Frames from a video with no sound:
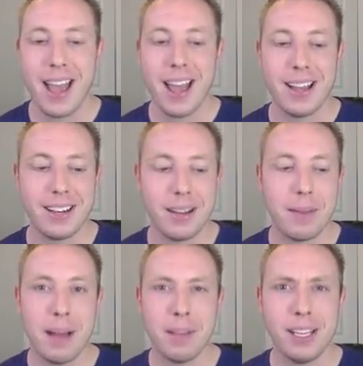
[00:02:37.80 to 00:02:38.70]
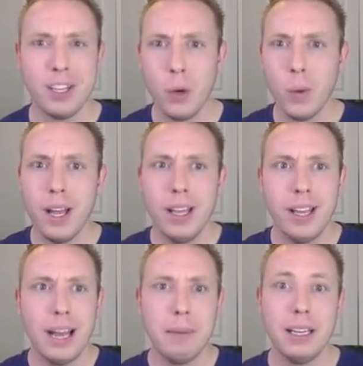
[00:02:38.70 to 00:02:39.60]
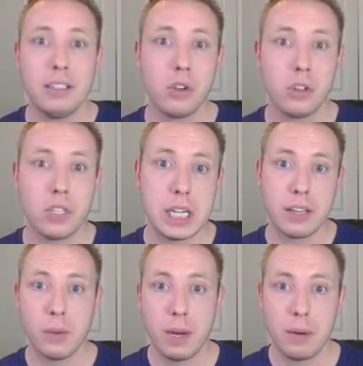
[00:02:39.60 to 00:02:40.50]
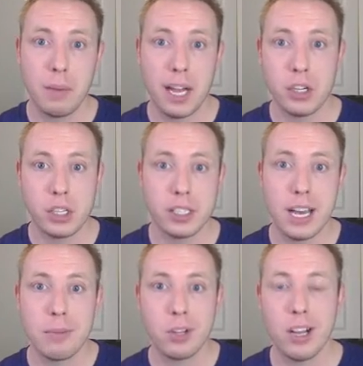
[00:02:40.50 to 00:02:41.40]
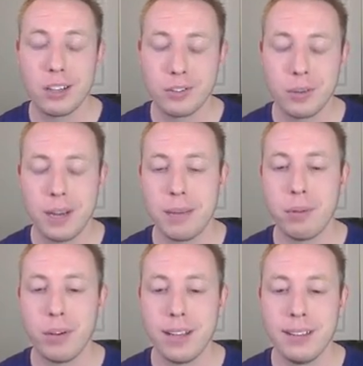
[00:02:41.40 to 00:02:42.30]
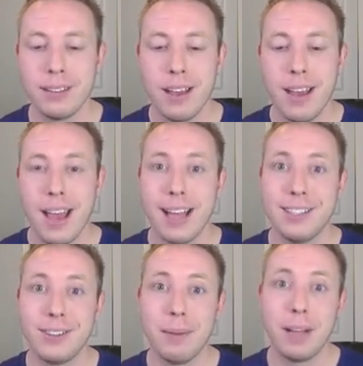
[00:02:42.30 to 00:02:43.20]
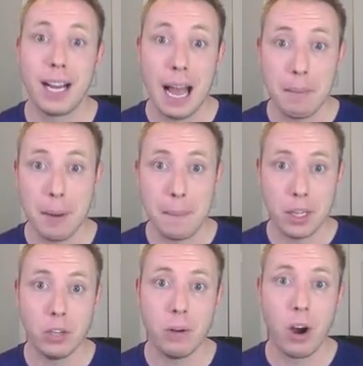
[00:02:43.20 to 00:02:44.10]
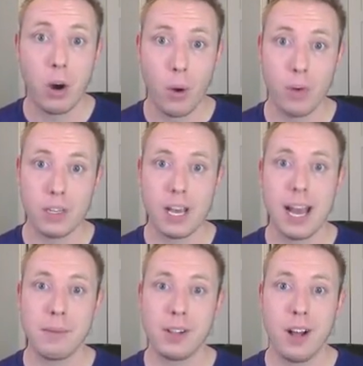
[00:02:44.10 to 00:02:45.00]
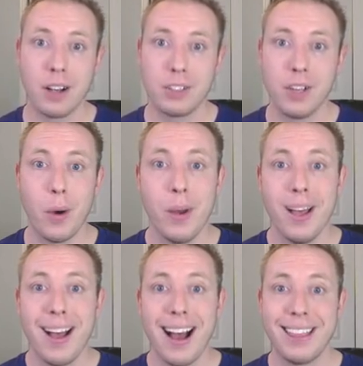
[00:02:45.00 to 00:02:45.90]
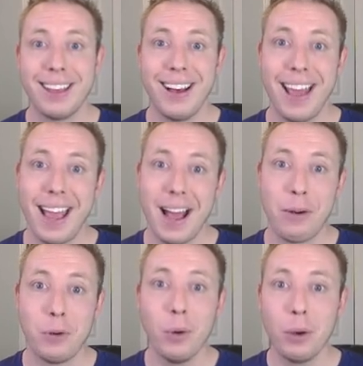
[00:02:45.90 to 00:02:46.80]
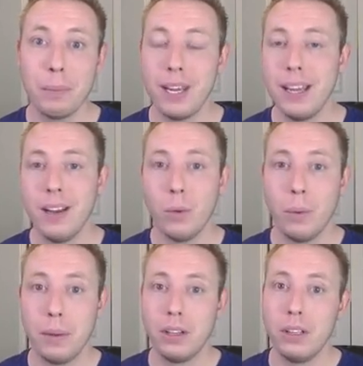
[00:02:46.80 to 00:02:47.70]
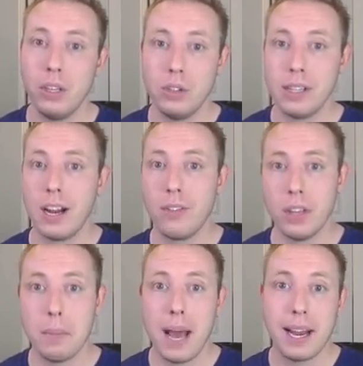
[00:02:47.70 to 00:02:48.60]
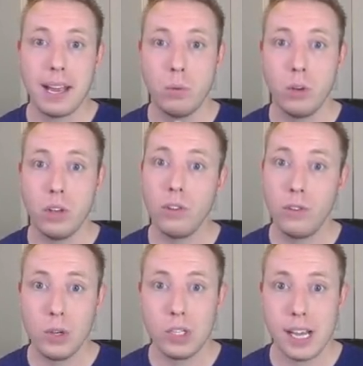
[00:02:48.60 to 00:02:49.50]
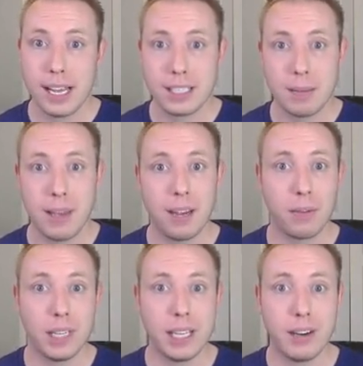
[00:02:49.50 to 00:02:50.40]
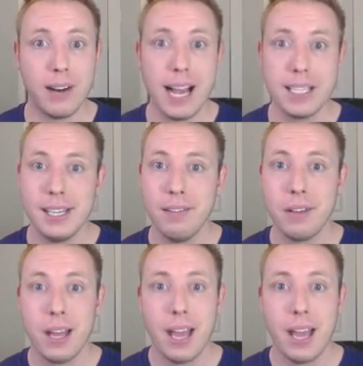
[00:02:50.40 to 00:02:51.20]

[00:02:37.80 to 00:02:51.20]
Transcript: And I'm like, you know what? I'm getting so sick of the way we're managing time clocks for my employees. And so I'm like, I'm going to build our own time clock. So I thought, hey, how cool would it be? We'll use Laravel on the back end. We'll use Vue.js to make it really interactive.